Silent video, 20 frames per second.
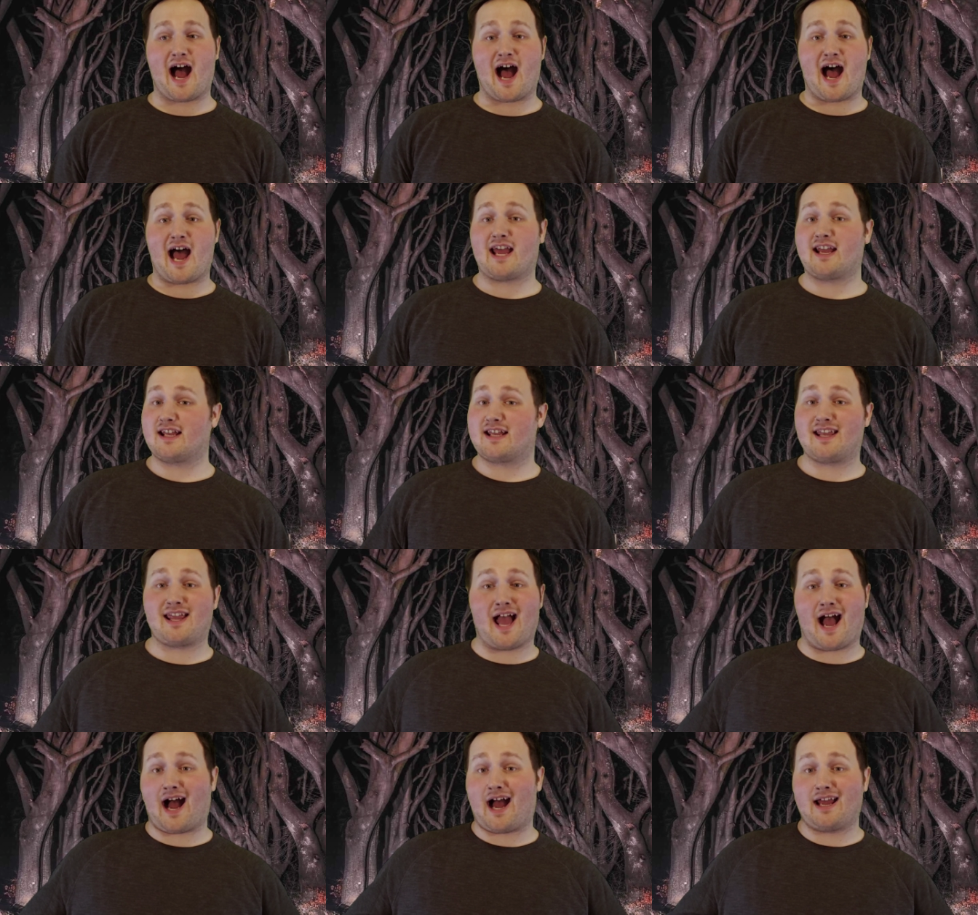
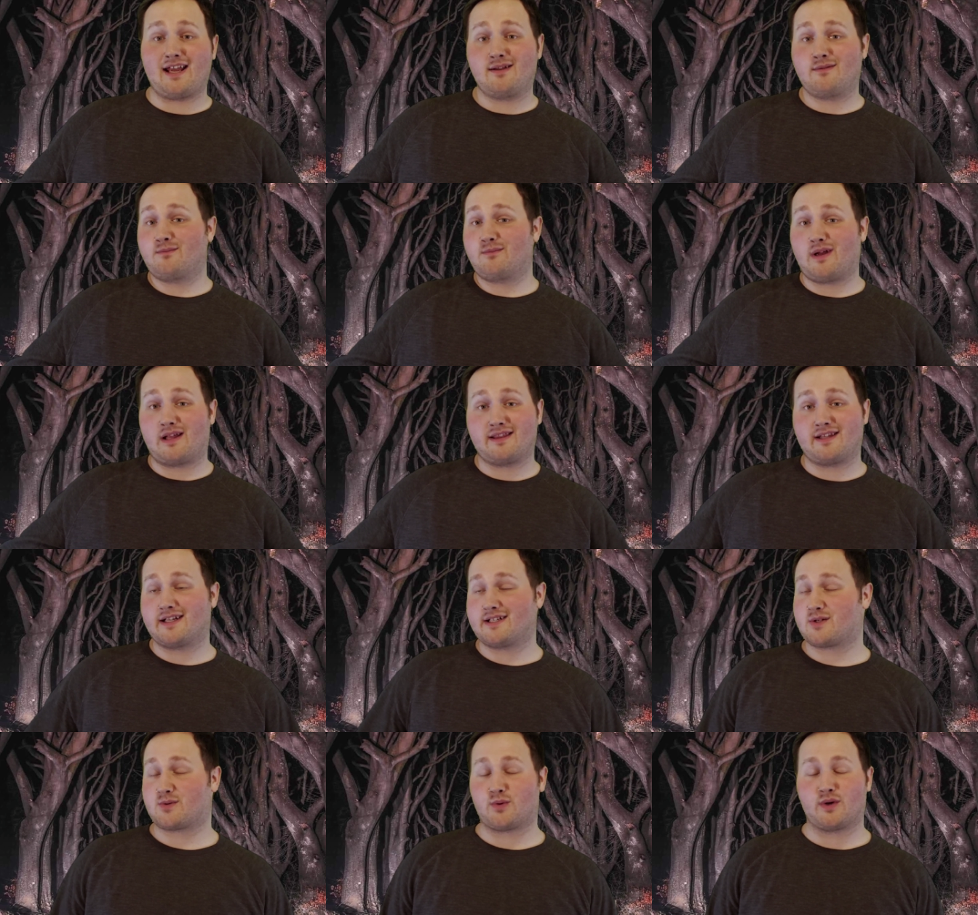I I
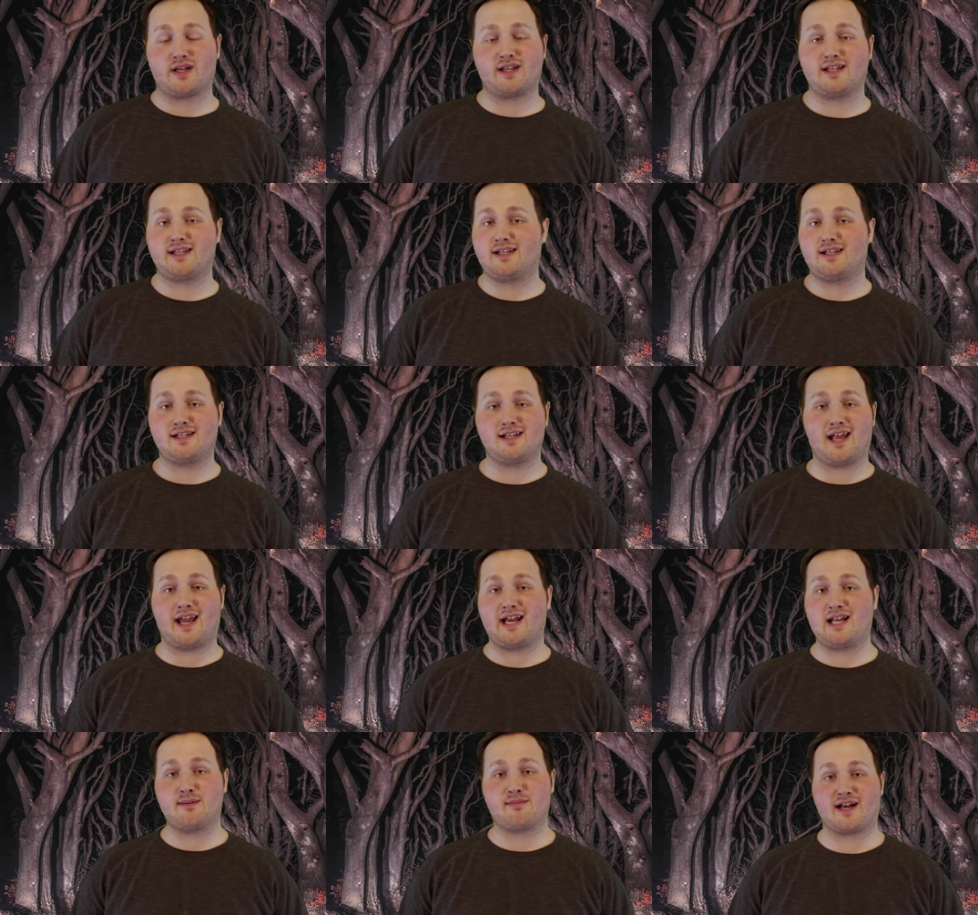there's
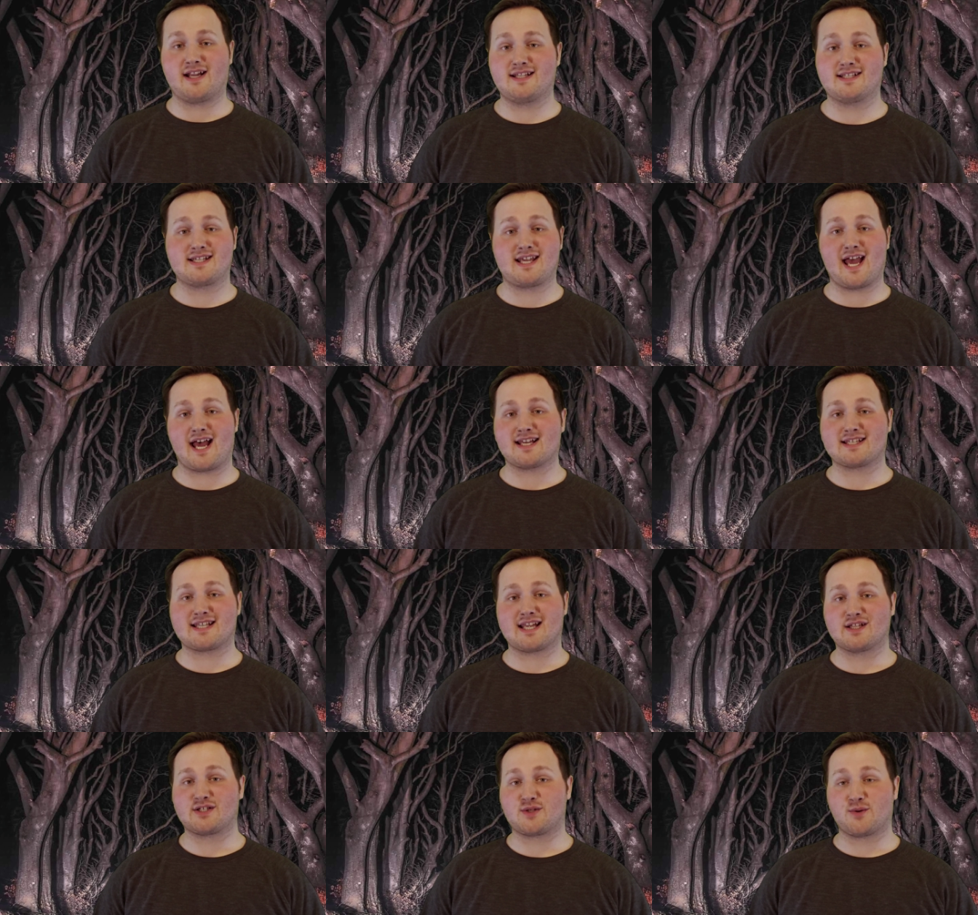really anybody's
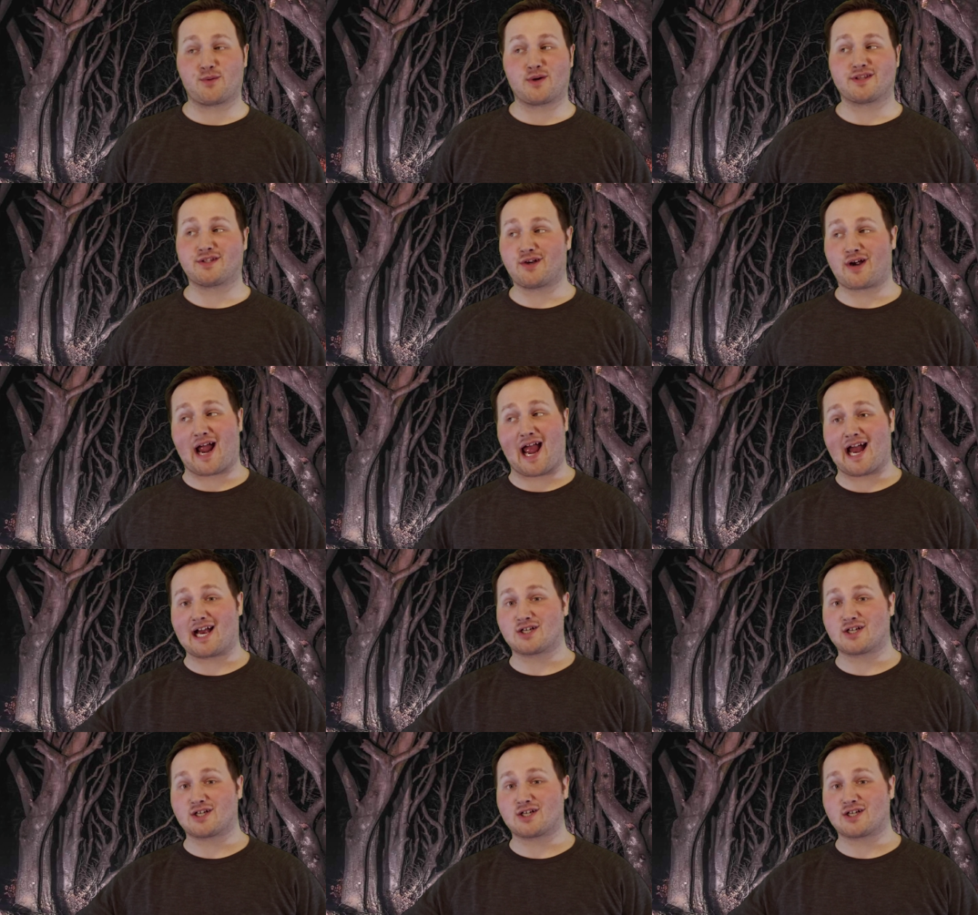guess as to what they're